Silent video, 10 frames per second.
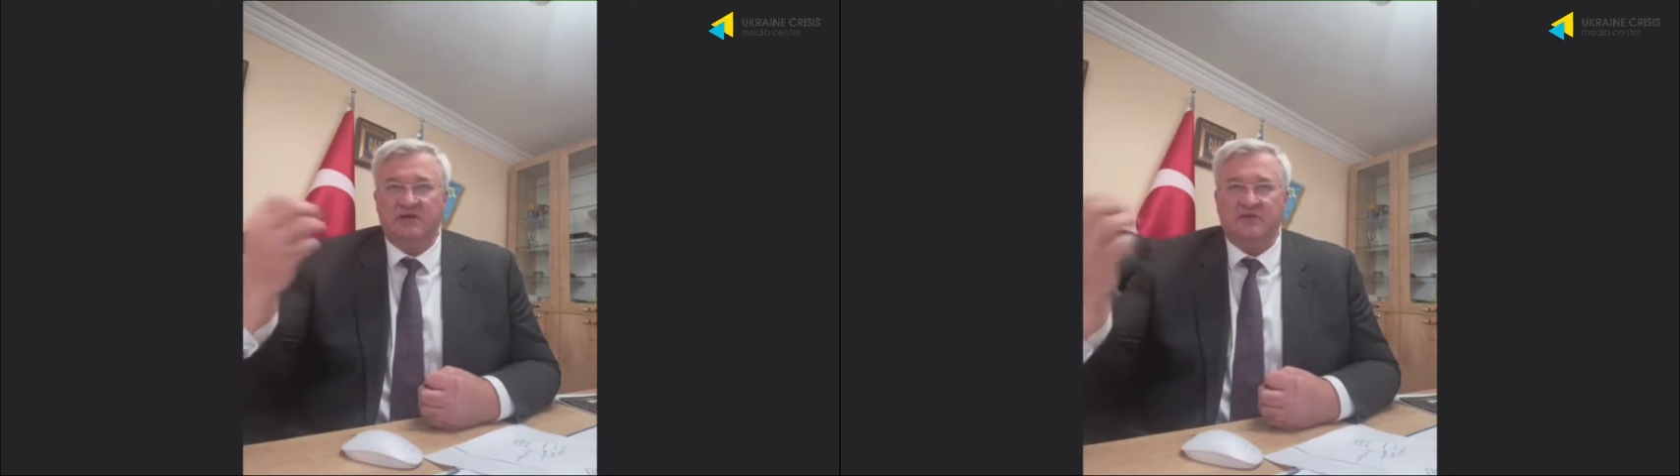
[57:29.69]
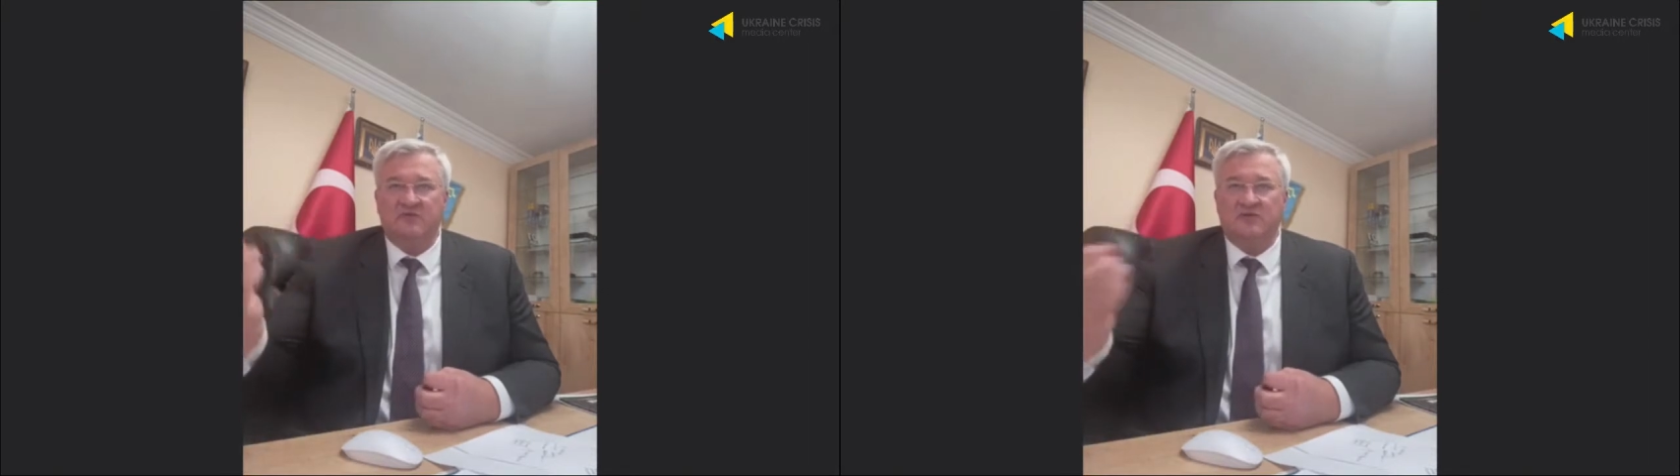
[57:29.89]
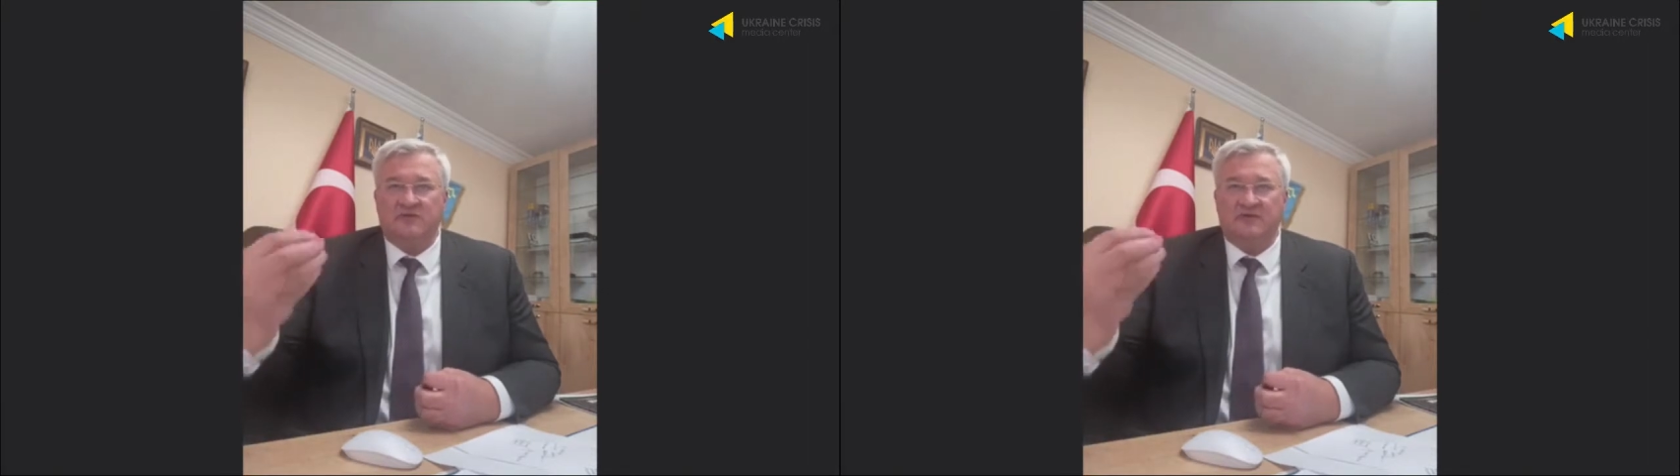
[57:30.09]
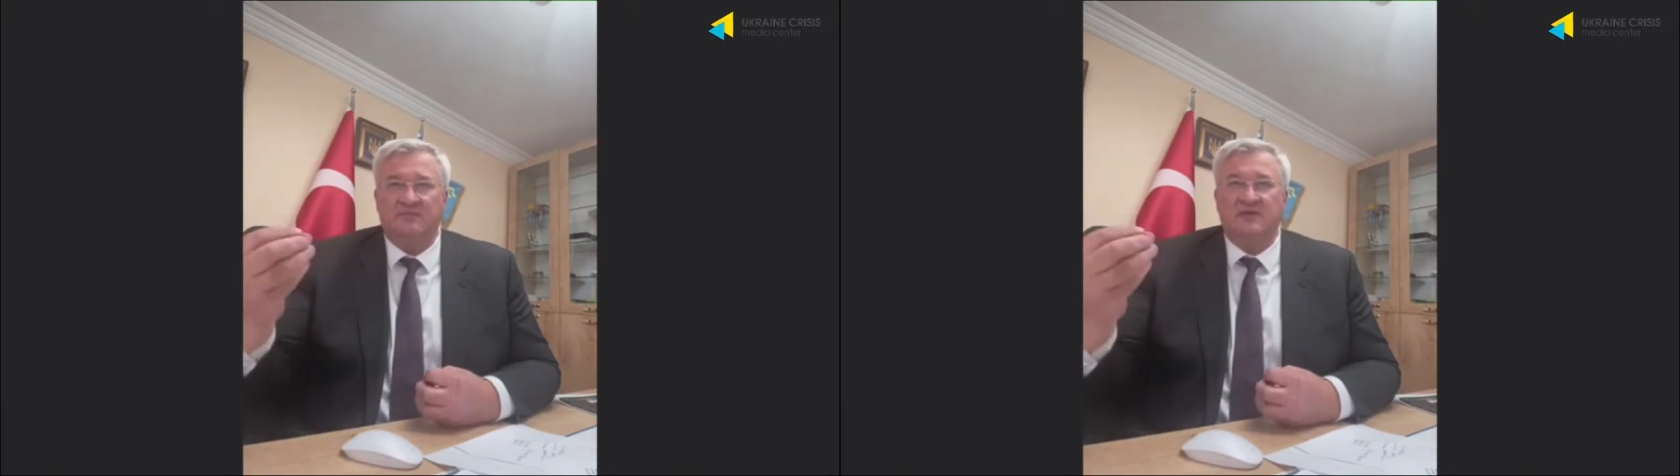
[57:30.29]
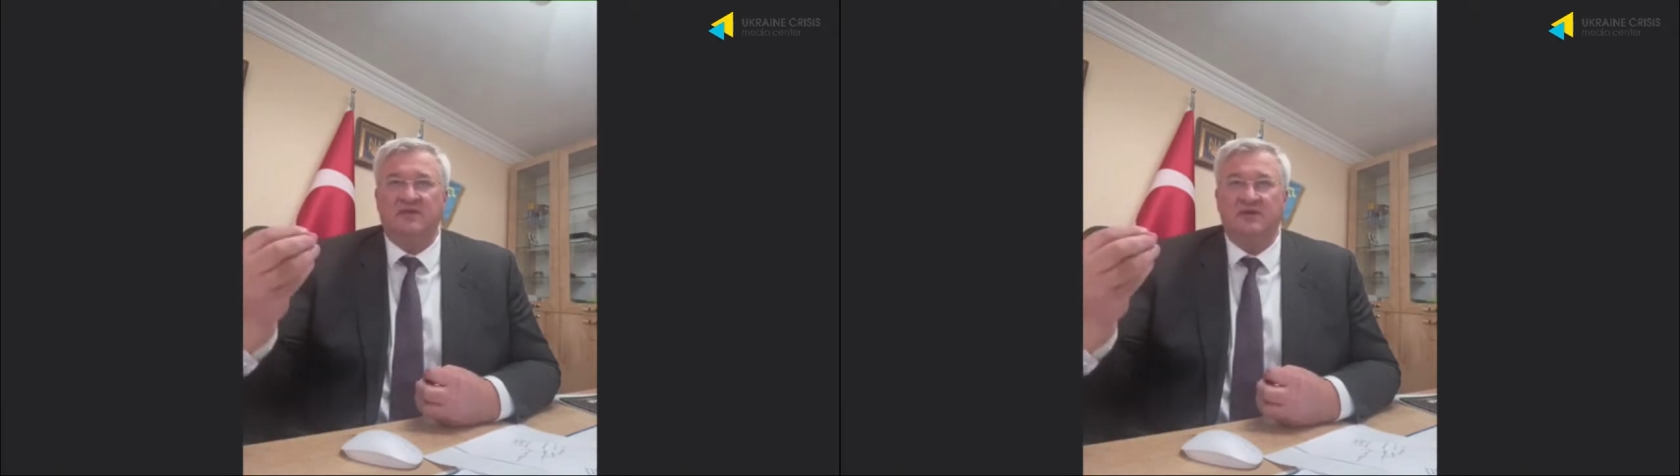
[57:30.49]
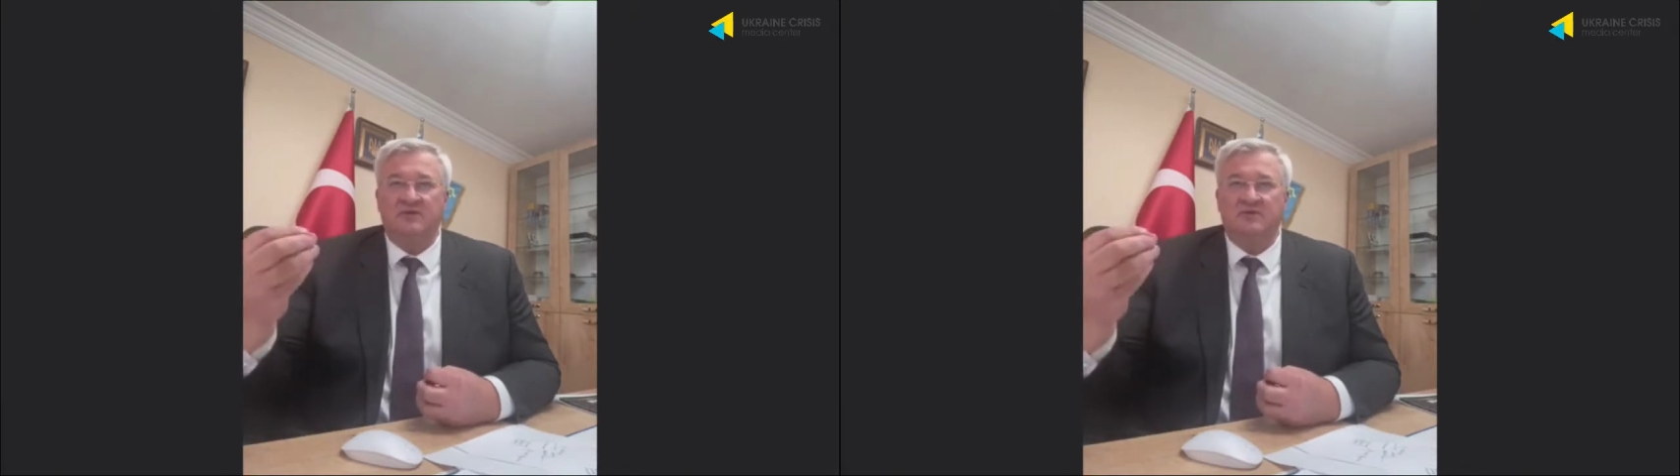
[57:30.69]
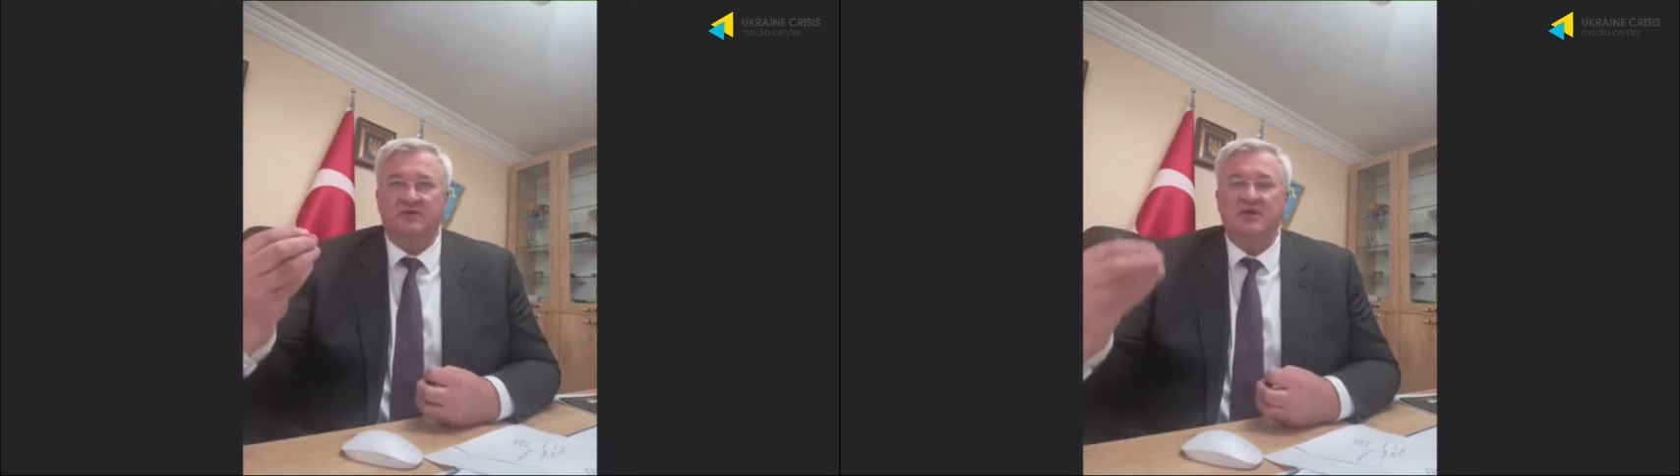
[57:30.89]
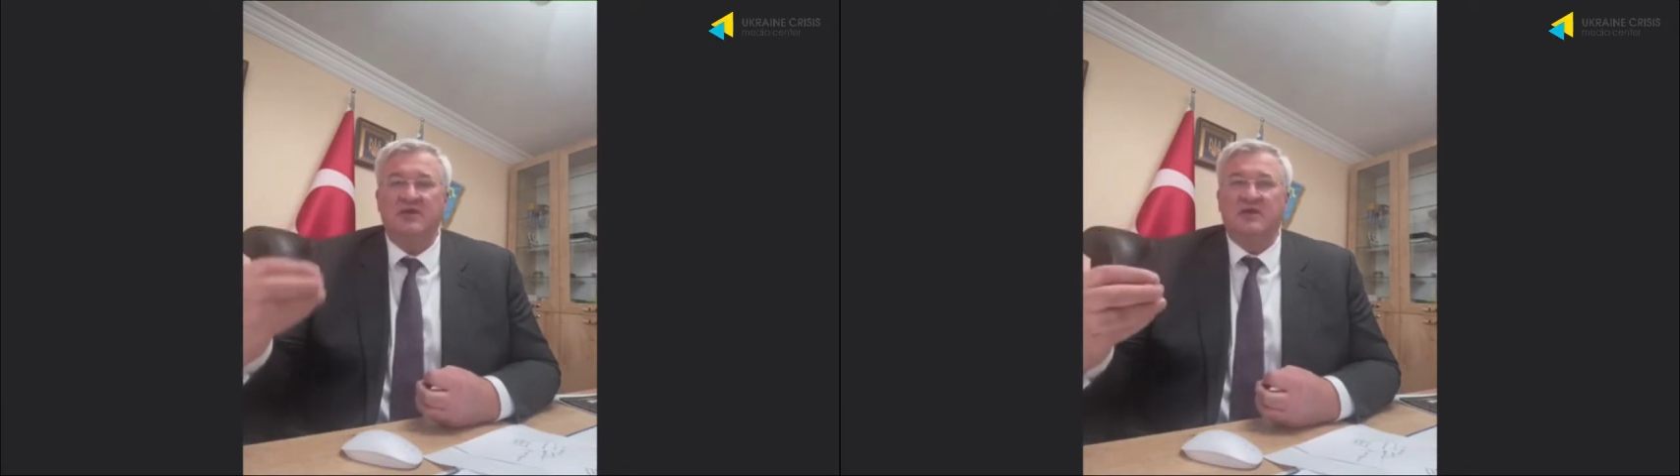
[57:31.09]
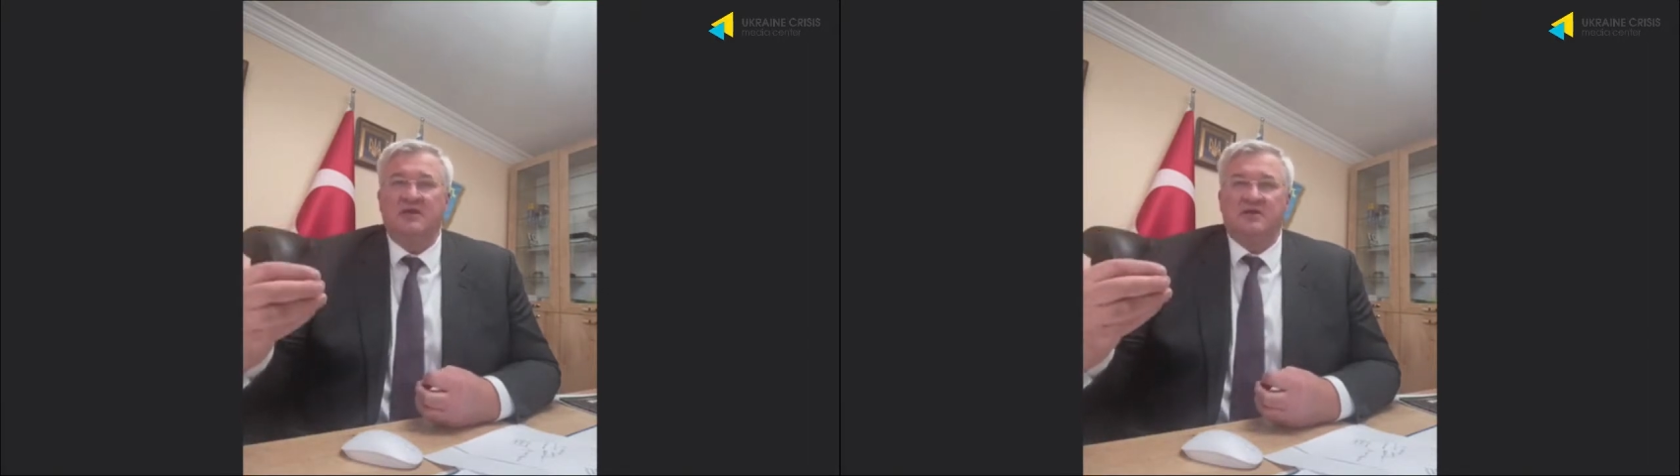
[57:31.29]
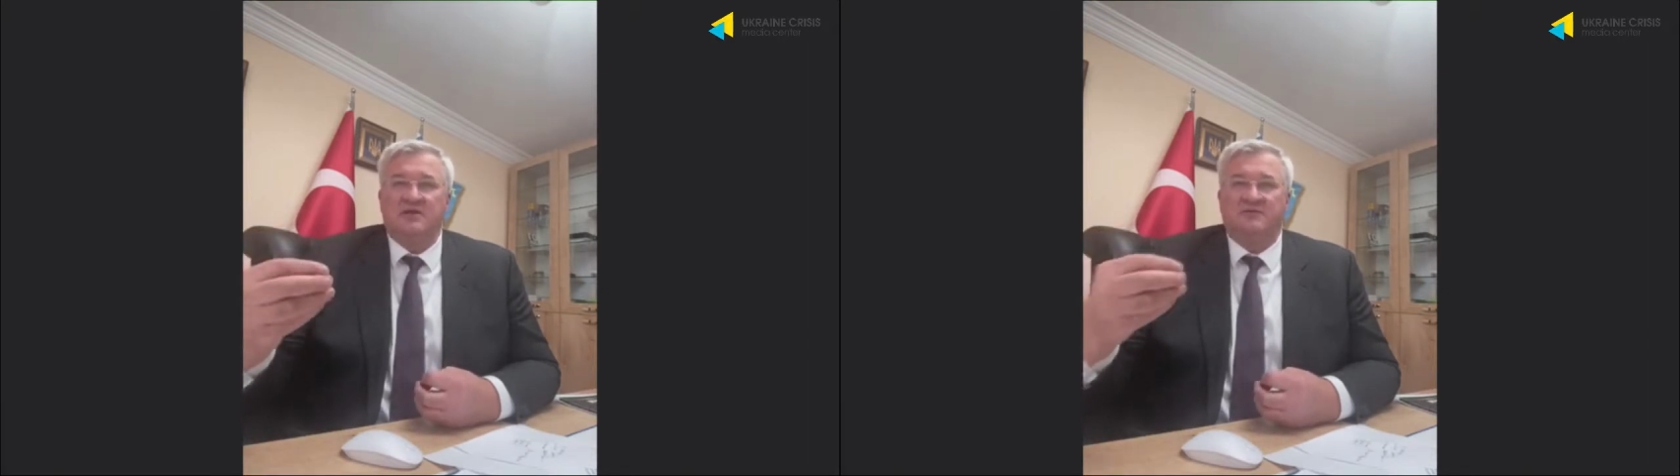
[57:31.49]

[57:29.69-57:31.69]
Turkish mass media,